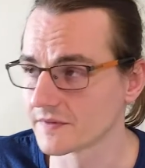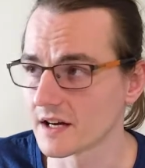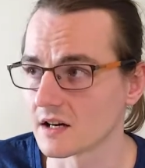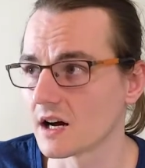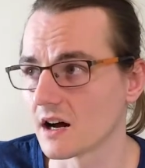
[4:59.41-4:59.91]
They
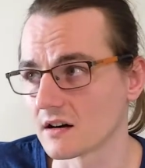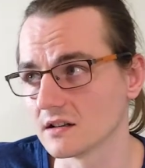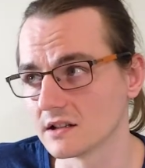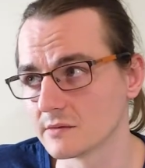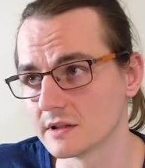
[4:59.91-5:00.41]
are a
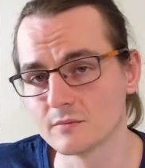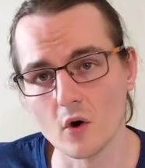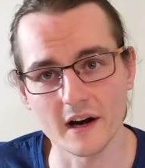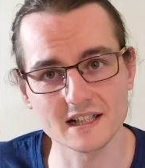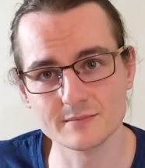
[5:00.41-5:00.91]
little bit
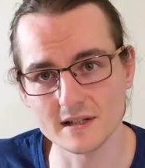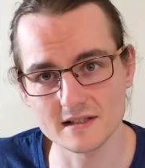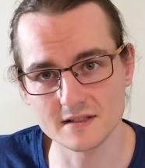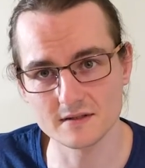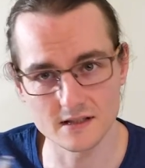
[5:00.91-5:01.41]
more
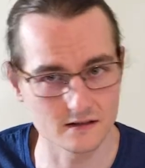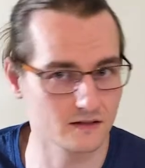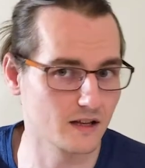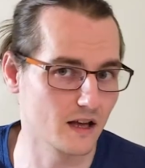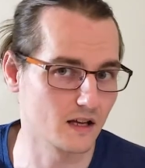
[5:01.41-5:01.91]
expensive
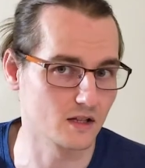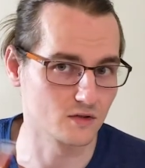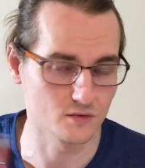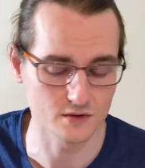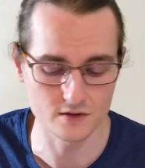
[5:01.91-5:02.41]
than they
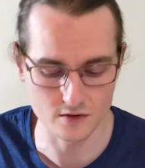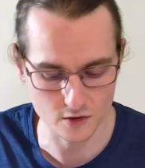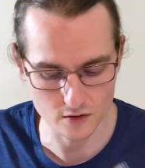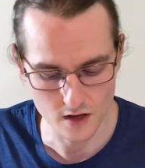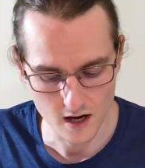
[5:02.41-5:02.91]
used
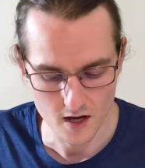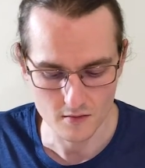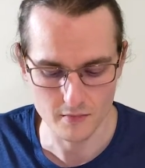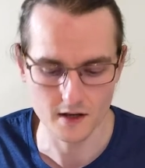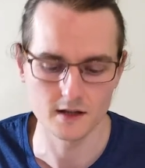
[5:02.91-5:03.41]
to,
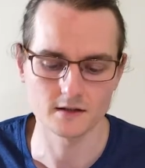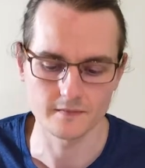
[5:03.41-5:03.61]
but